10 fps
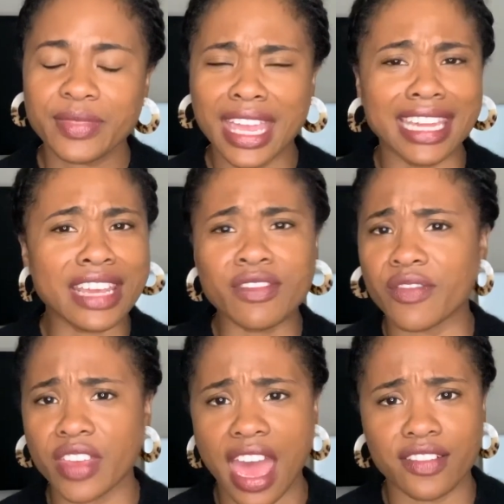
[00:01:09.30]
And even
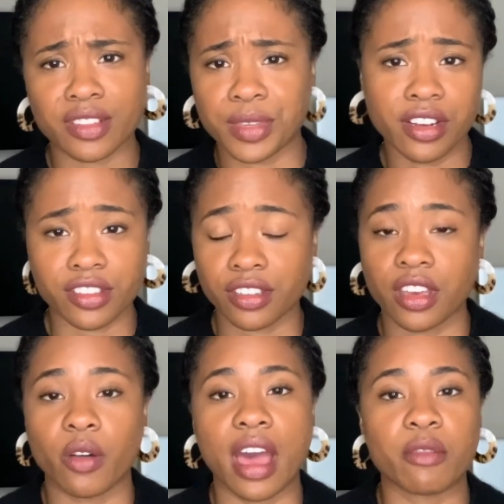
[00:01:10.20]
if you have some years to
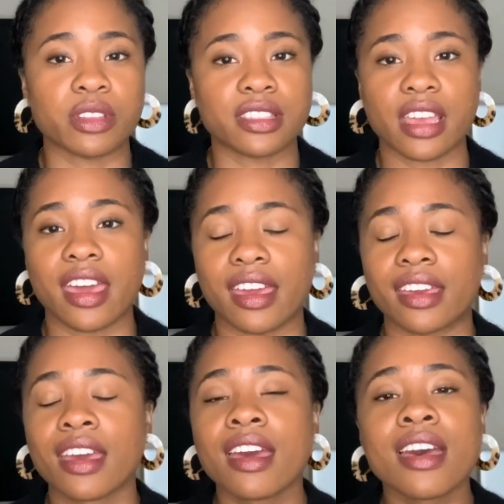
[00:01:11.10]
go, I would
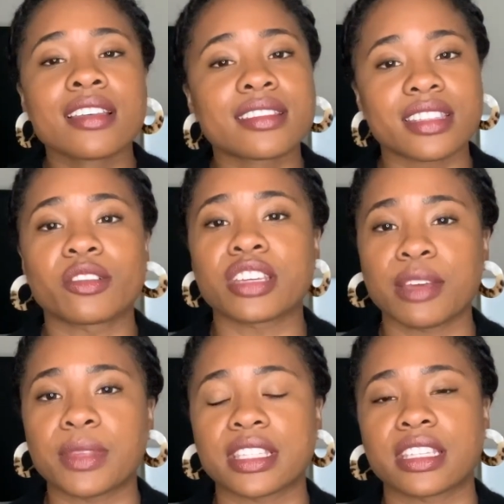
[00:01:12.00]
say still
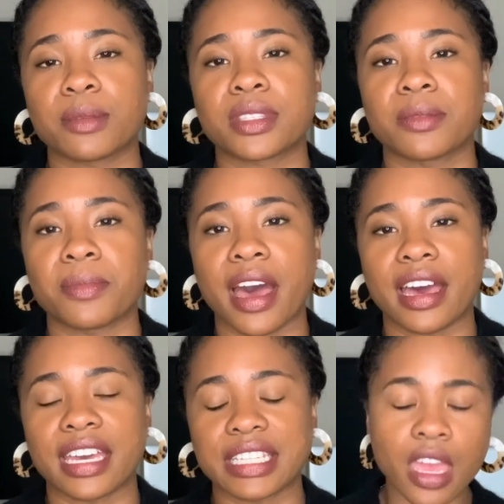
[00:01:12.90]
keep these tips in
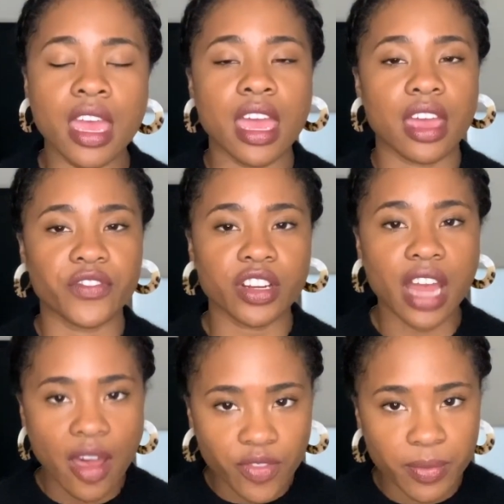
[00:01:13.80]
mind. If you're
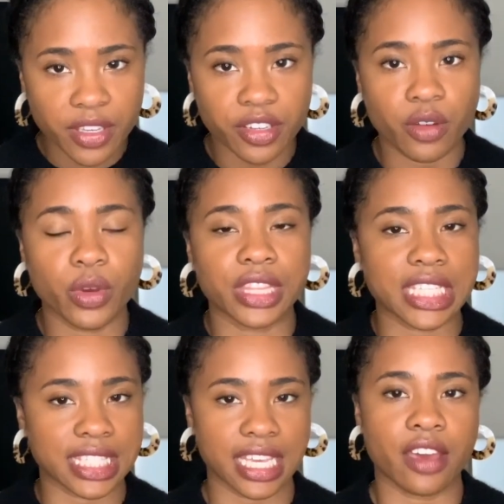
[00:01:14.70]
not familiar with
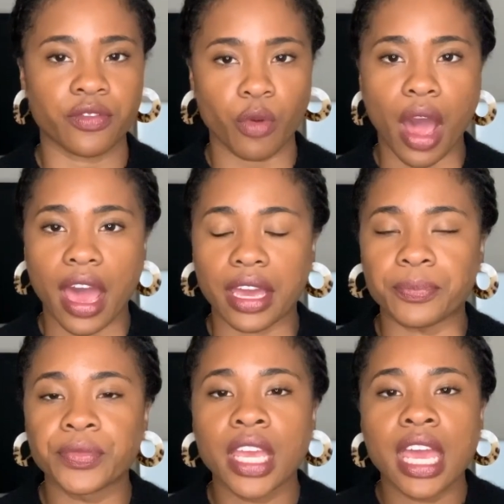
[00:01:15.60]
the
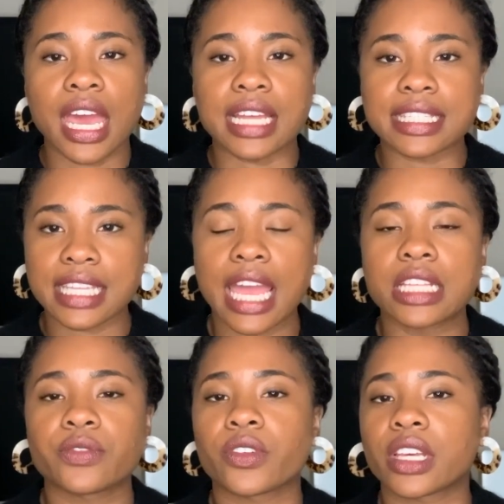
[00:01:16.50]
CFY, it
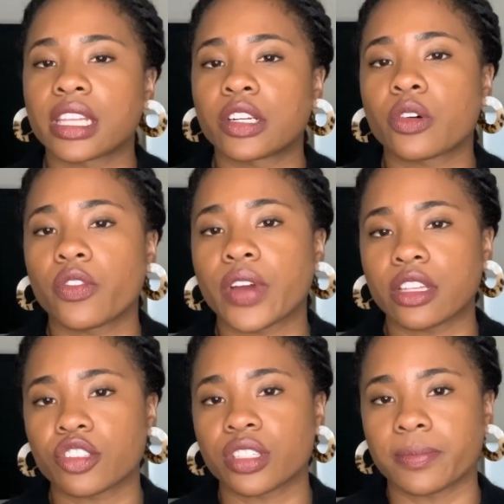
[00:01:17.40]
stands for the Clinical
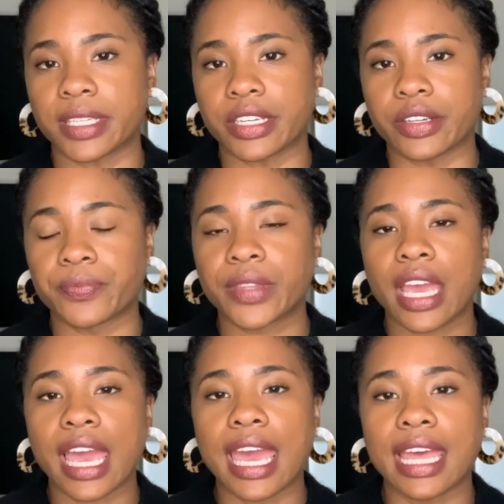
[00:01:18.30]
Fellowship Year.
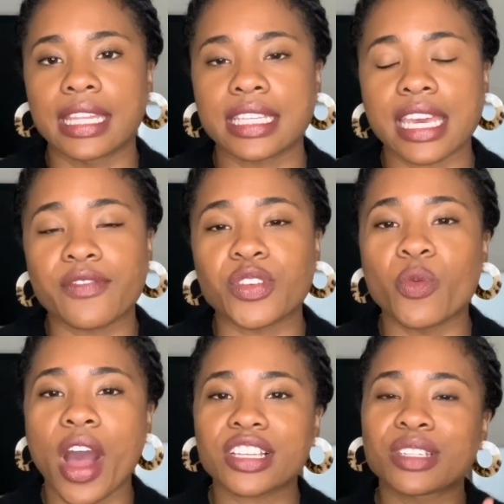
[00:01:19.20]
And if
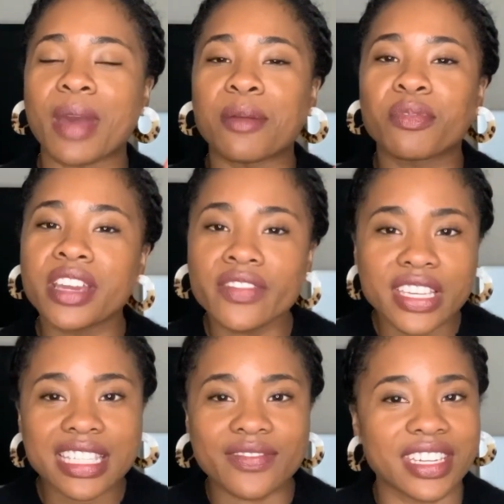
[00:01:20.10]
you watched my
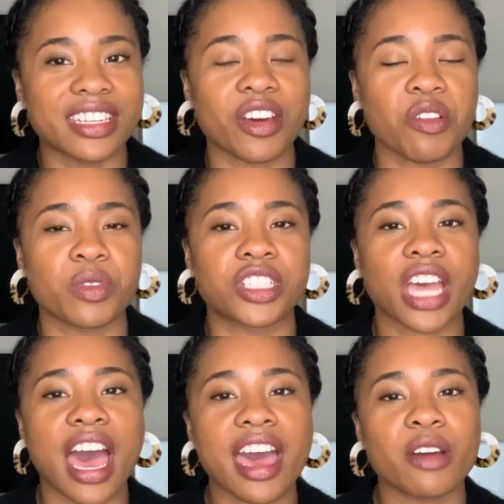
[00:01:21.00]
previous video,
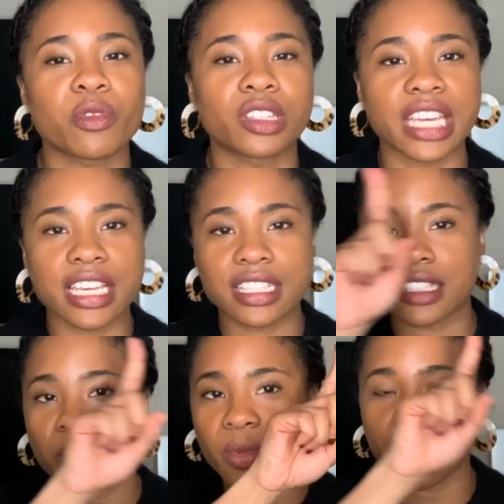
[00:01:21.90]
which I will link
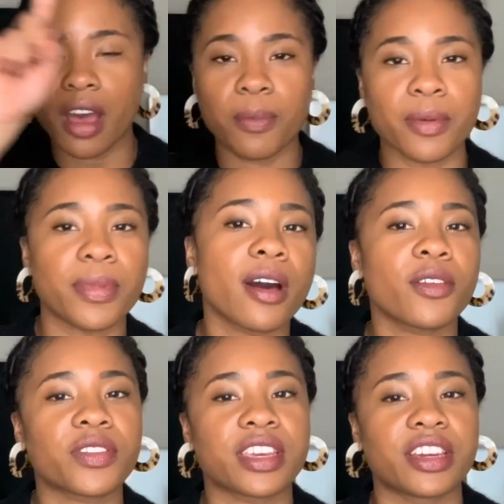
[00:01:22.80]
somewhere up
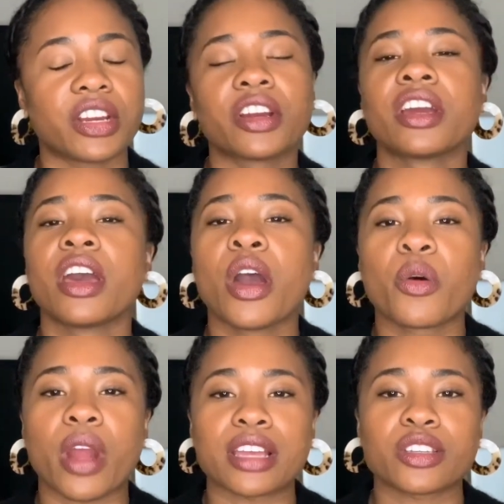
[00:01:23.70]
above here,
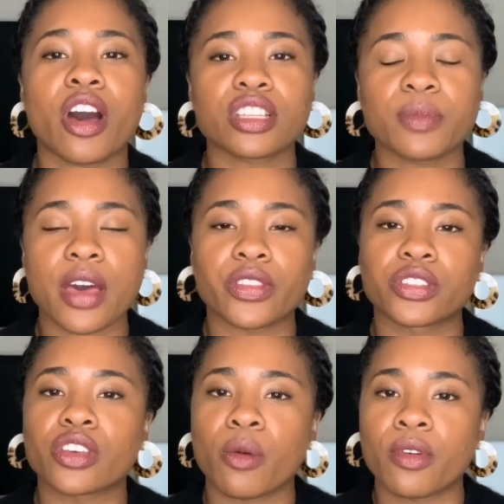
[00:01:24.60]
where I talked about the
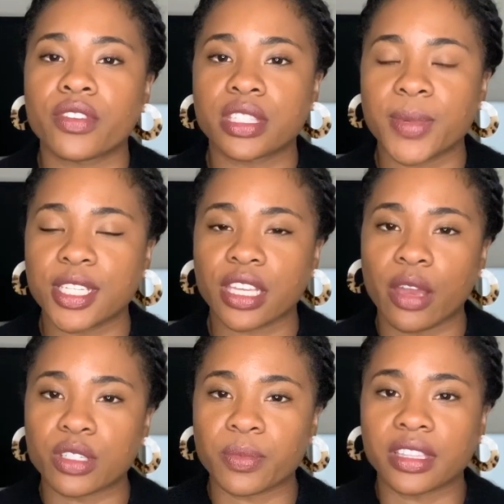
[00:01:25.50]
scope of a speech
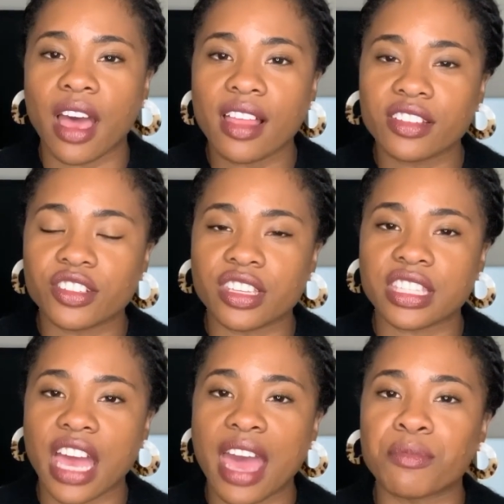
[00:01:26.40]
language
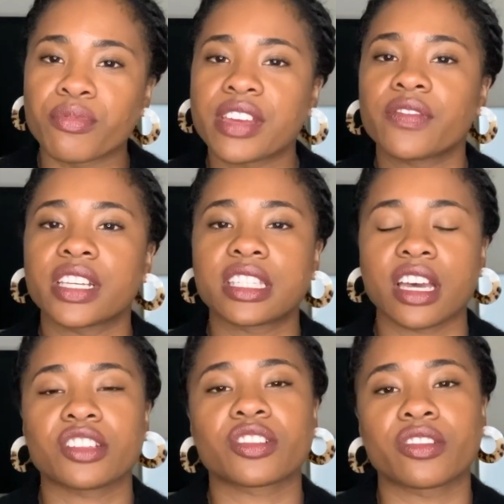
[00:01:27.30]
pathologist, I briefly
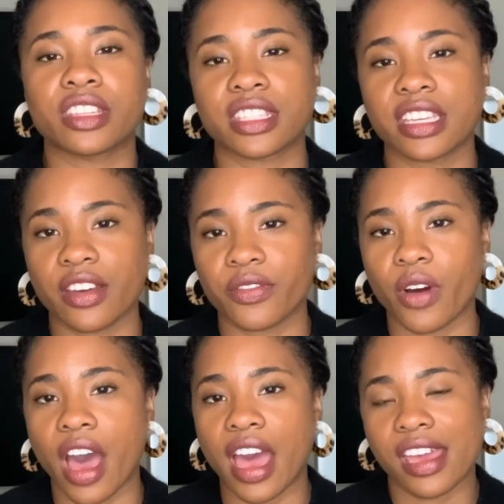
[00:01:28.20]
touched on the
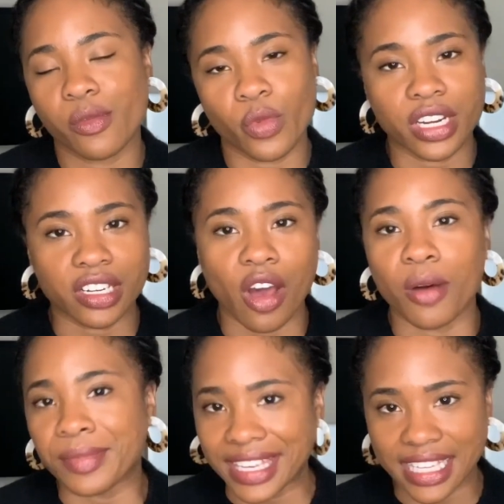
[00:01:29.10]
CFY and what it
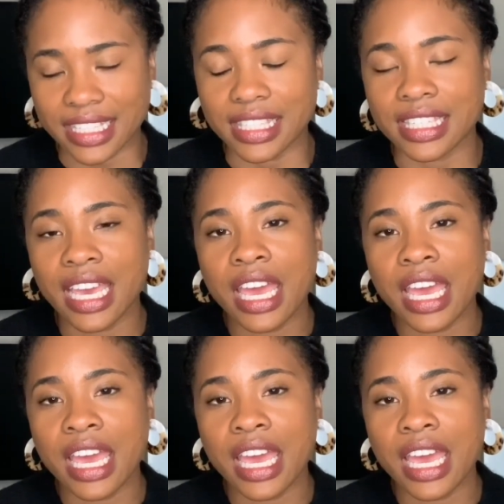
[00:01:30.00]
all means.